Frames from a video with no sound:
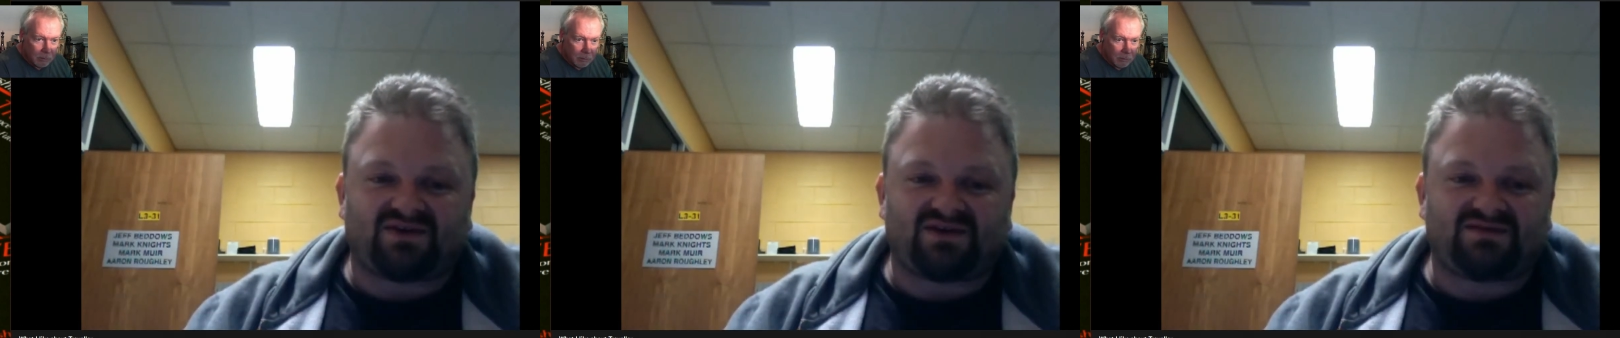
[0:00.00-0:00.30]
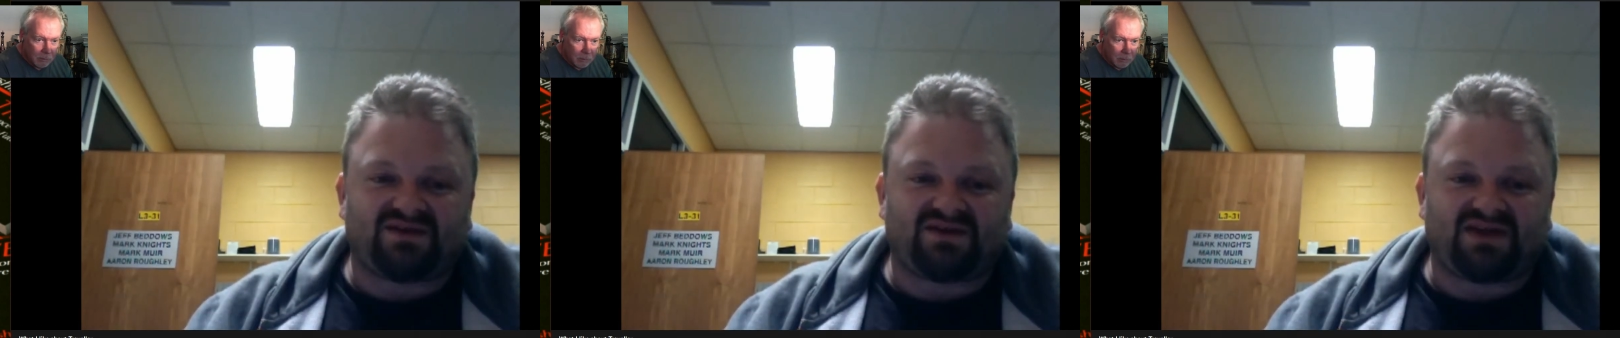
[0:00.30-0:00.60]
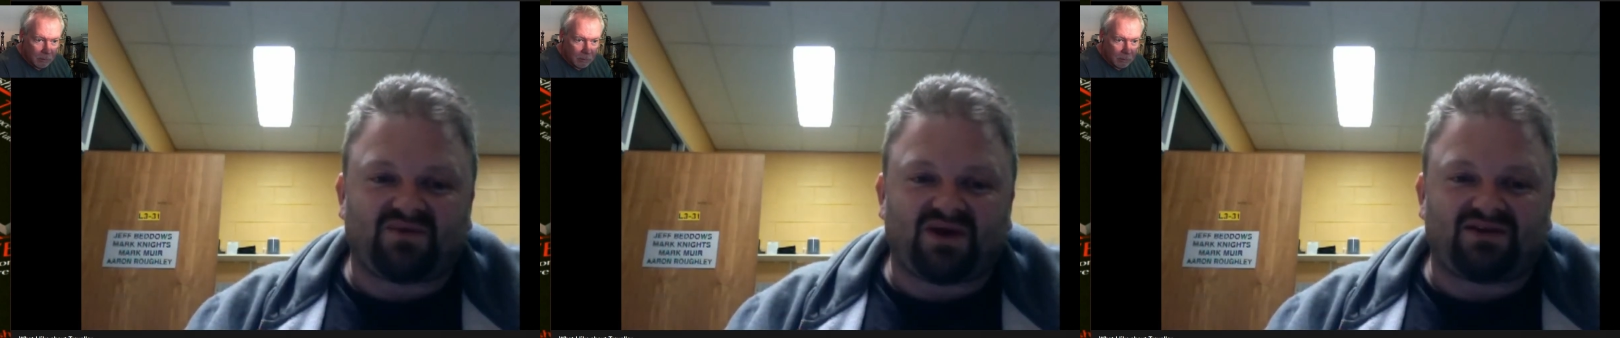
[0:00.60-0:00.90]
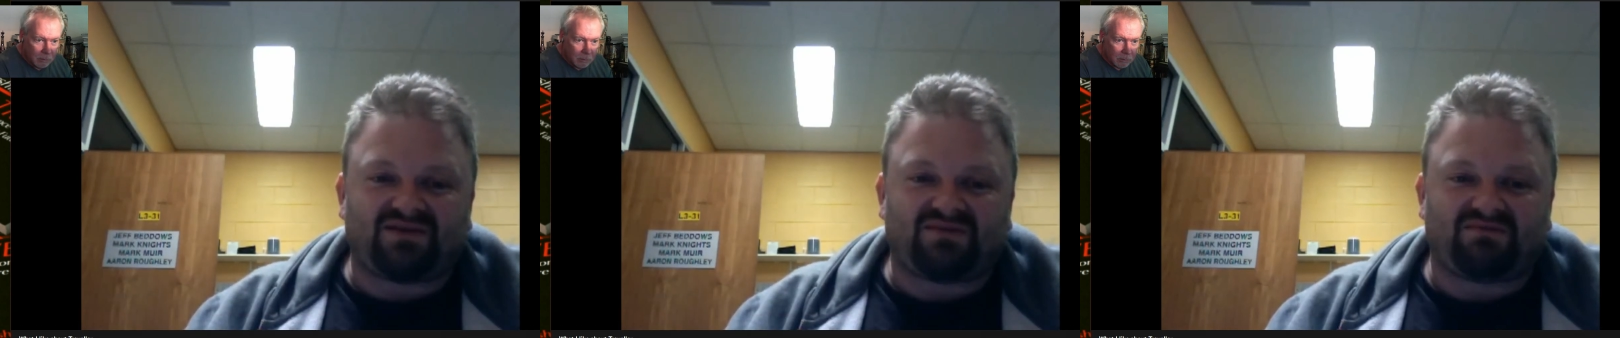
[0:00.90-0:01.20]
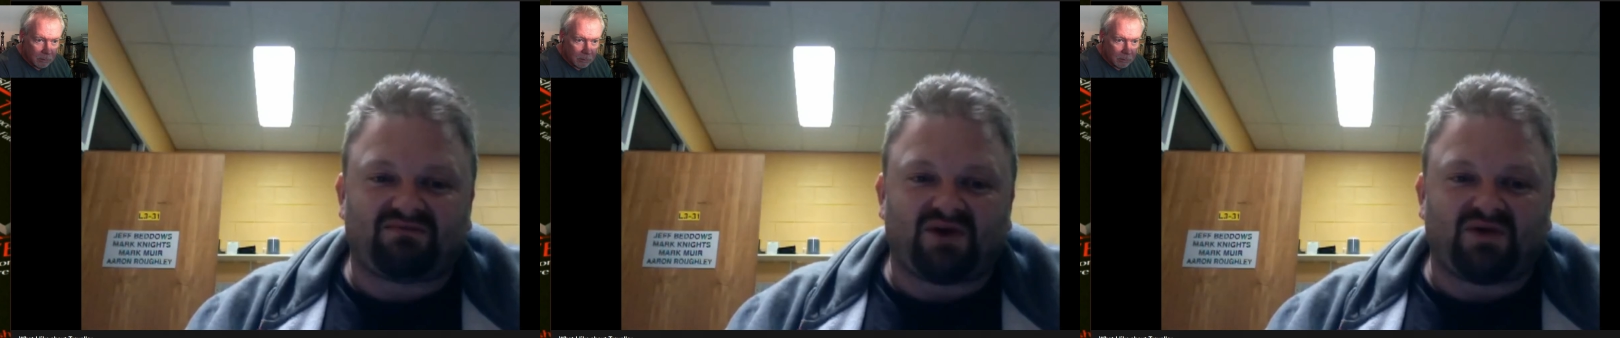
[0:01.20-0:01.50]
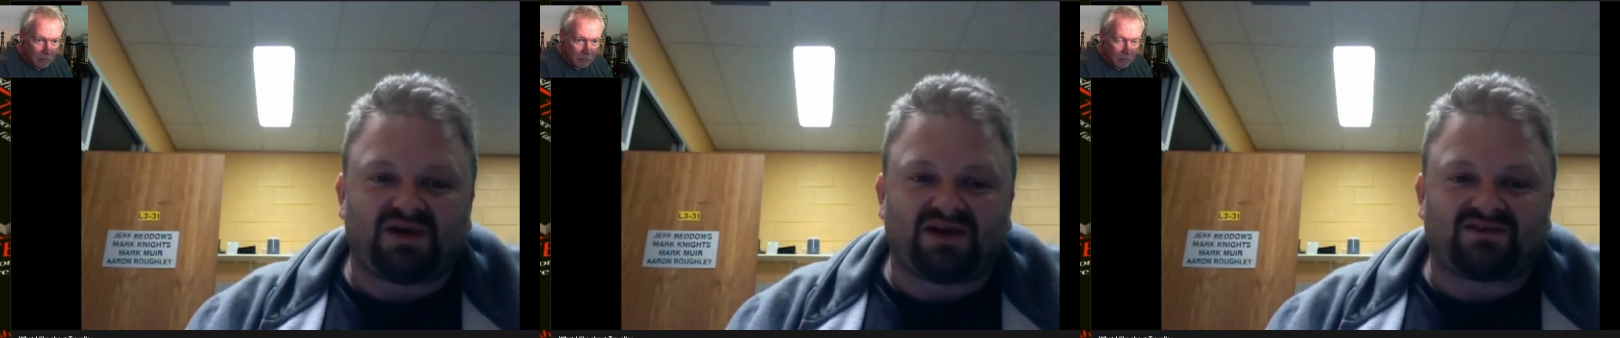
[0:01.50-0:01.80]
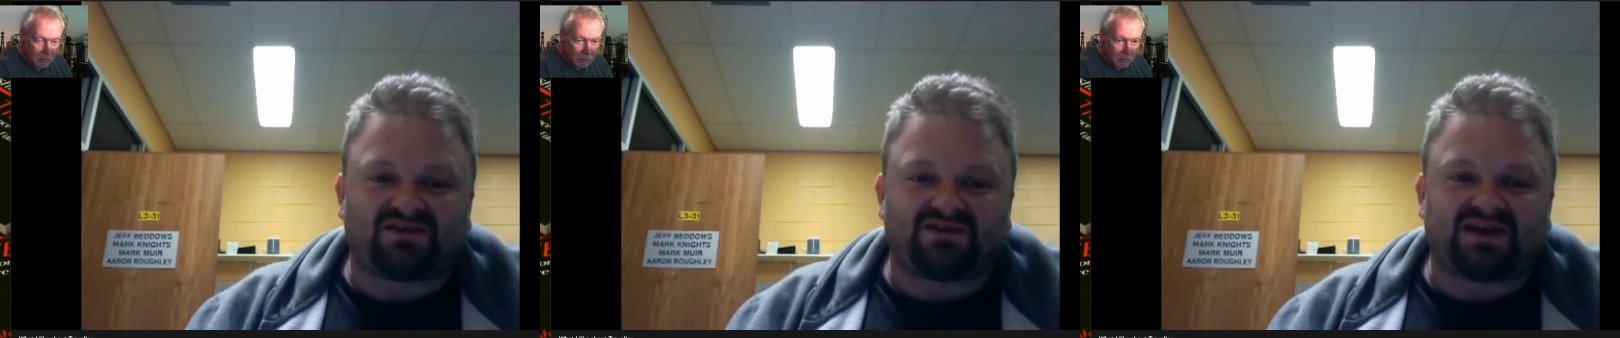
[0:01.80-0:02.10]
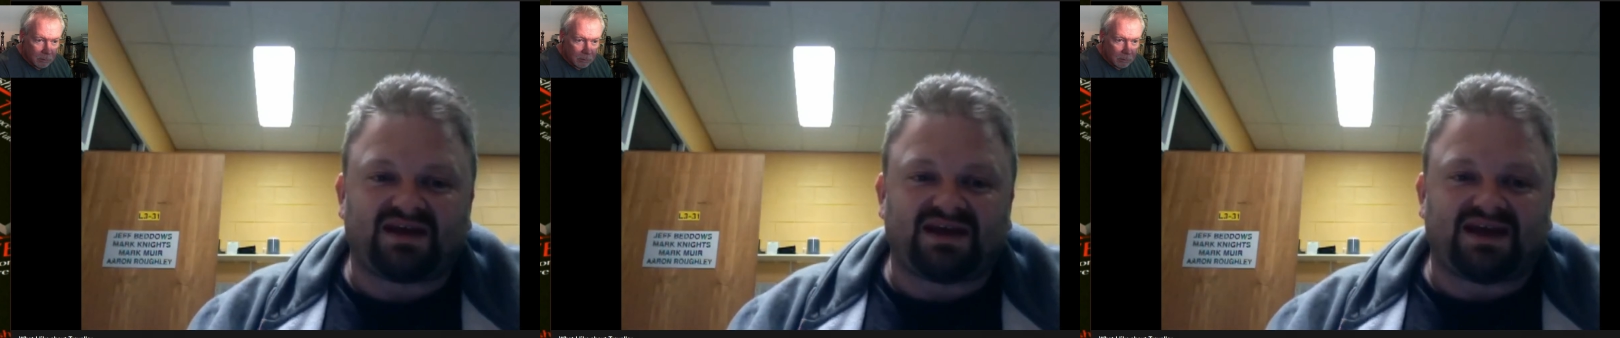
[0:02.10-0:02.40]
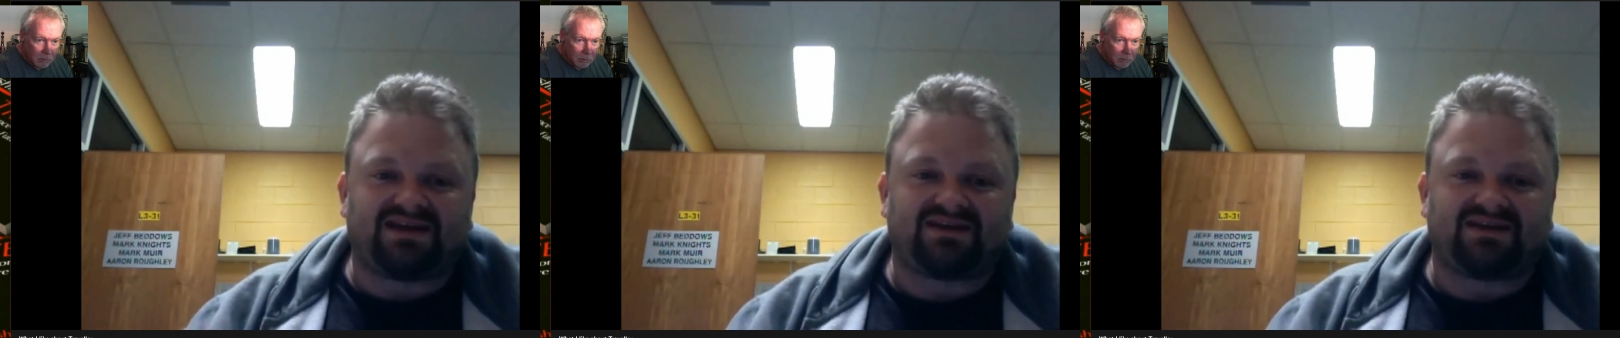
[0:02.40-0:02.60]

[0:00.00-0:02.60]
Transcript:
Speaker 1: I had one of them moaning as they were heading in,